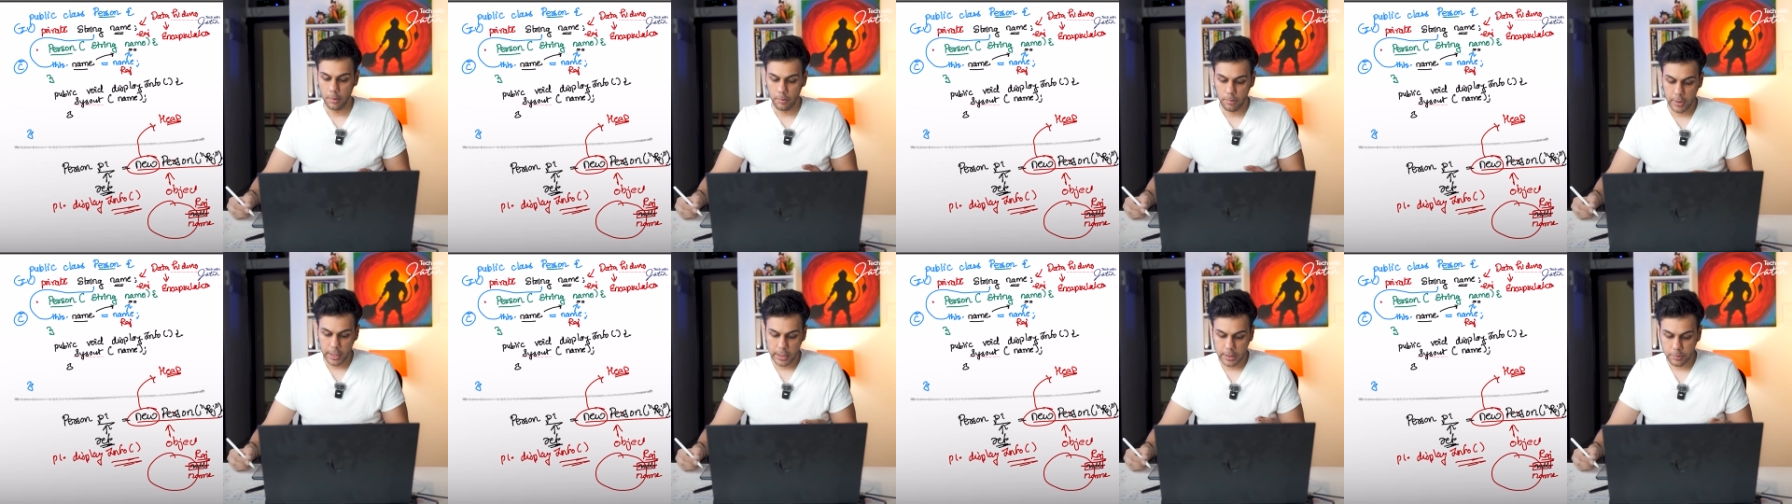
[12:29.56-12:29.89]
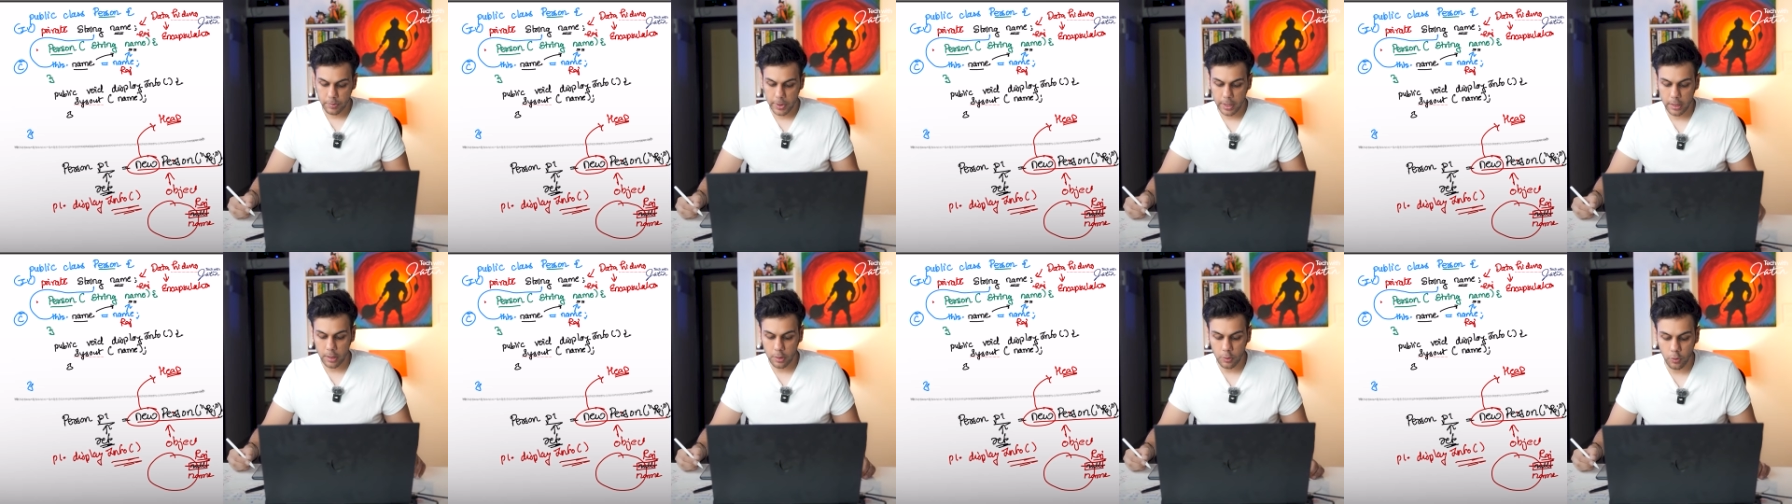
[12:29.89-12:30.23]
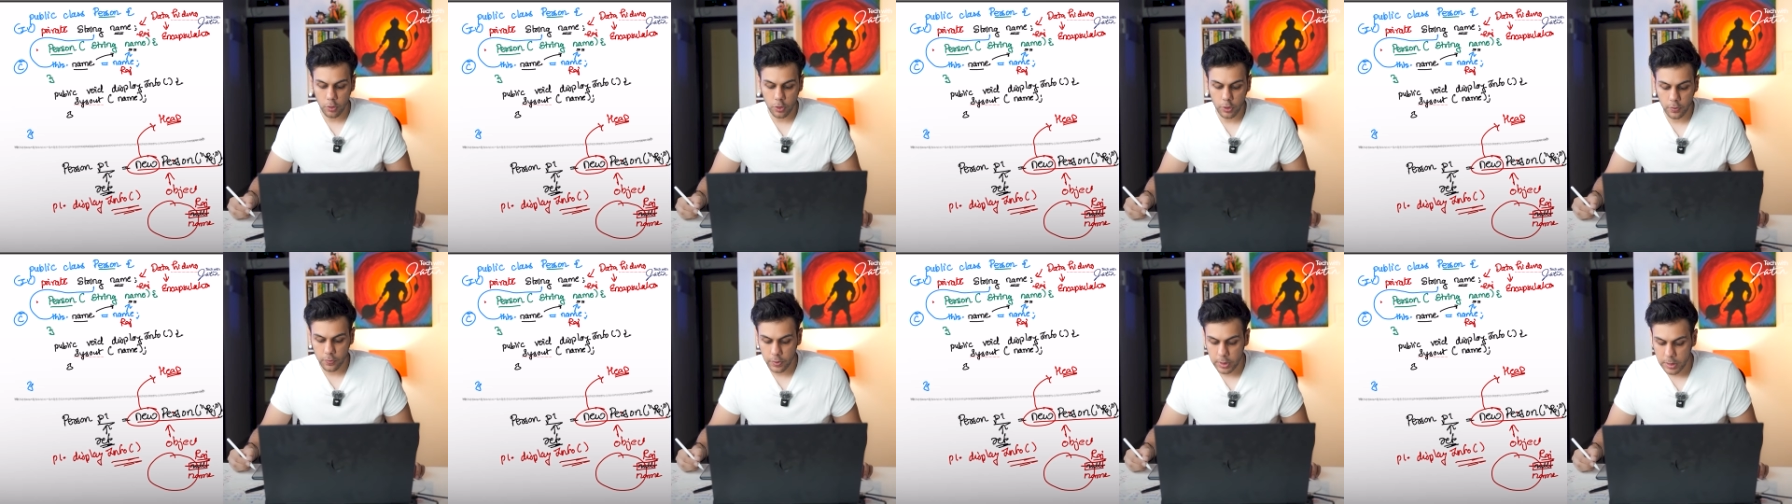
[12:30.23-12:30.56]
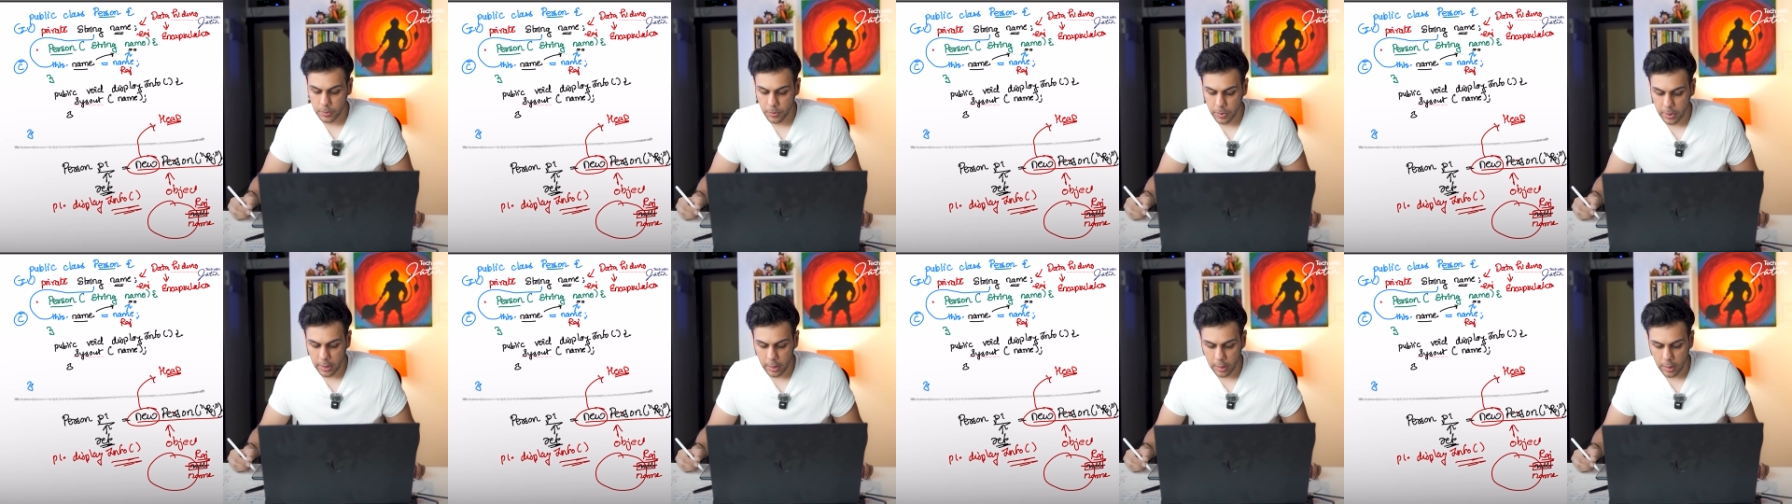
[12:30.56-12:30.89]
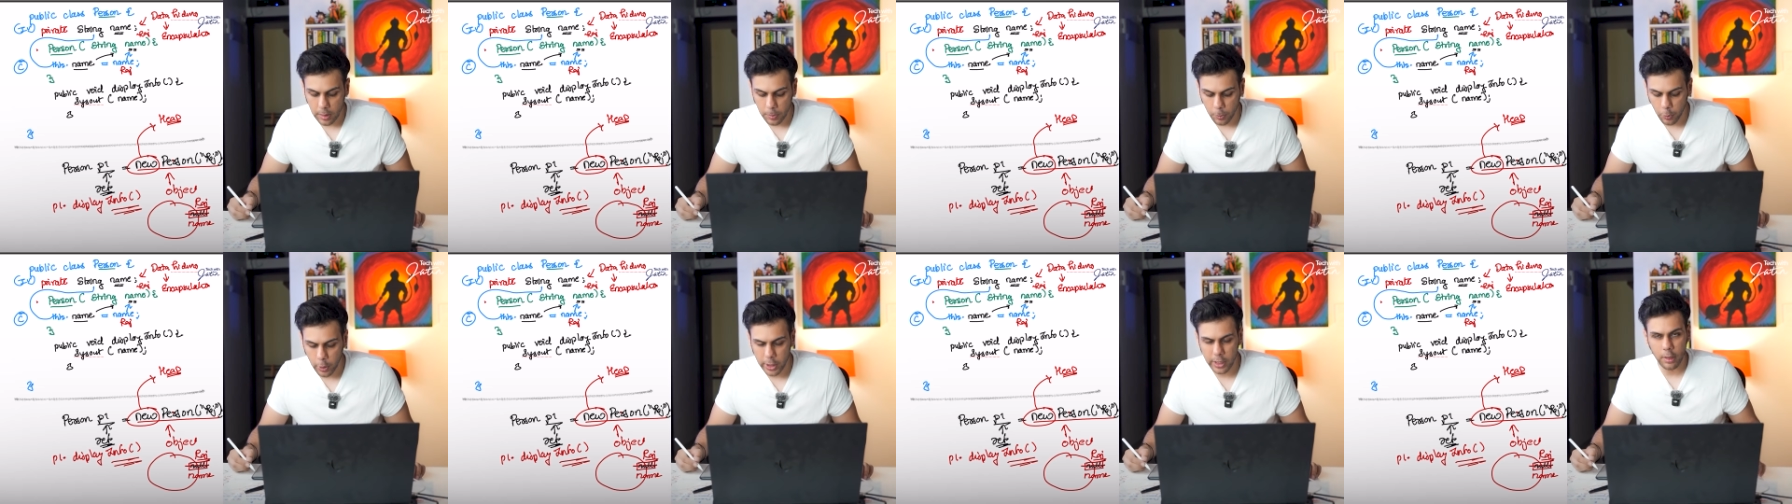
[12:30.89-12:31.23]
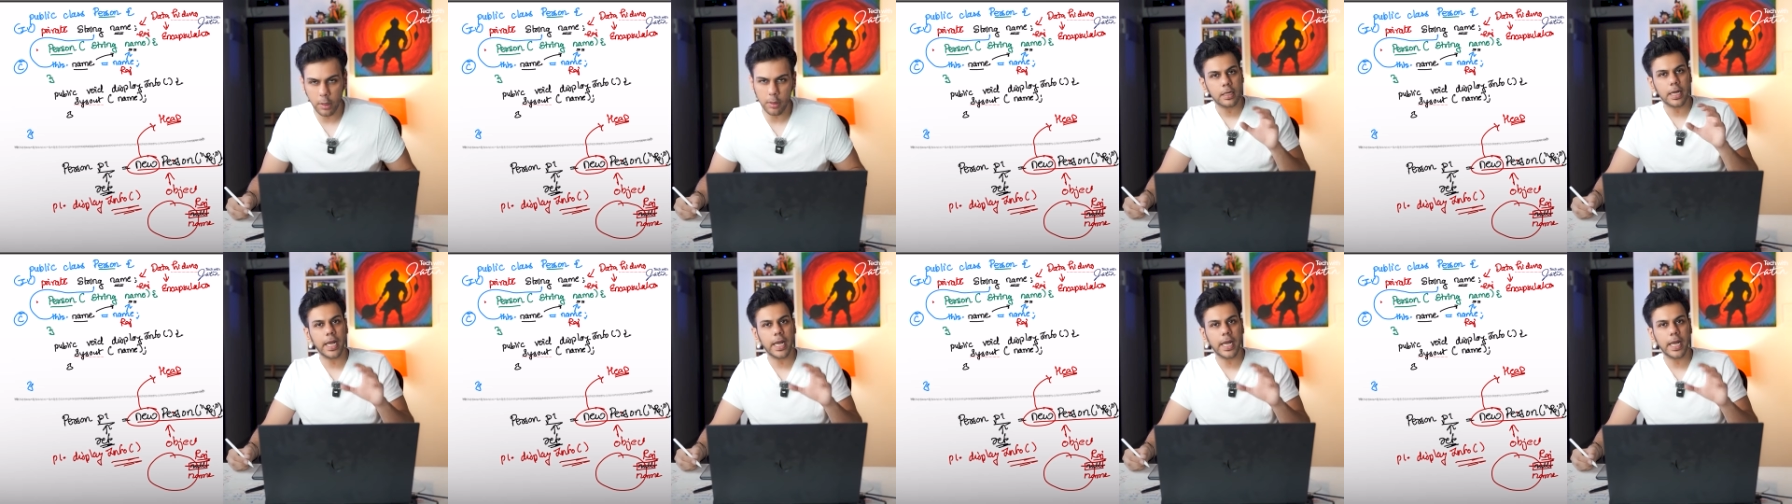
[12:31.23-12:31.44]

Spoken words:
Please make a note of this particular point.